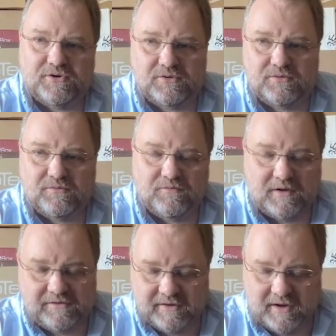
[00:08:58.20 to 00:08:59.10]
who
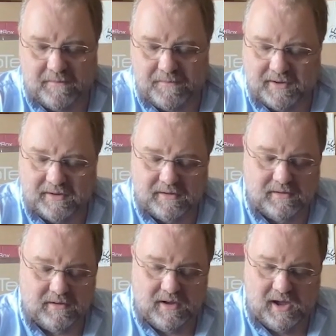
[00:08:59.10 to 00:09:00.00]
runs the company,
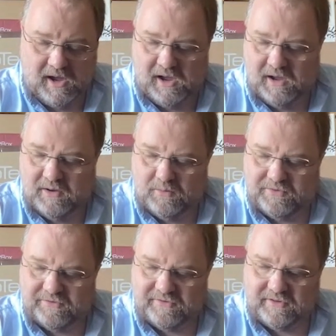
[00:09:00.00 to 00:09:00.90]

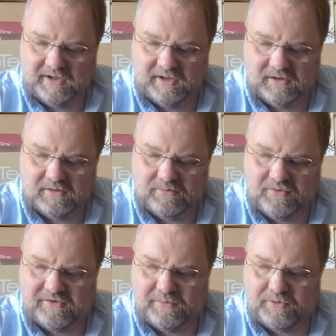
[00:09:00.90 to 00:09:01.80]
was the
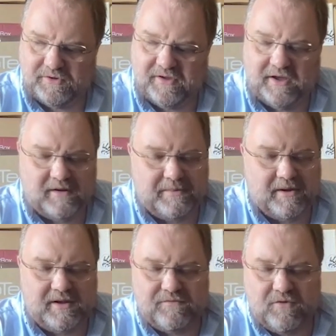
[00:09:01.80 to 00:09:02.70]
principal designer behind the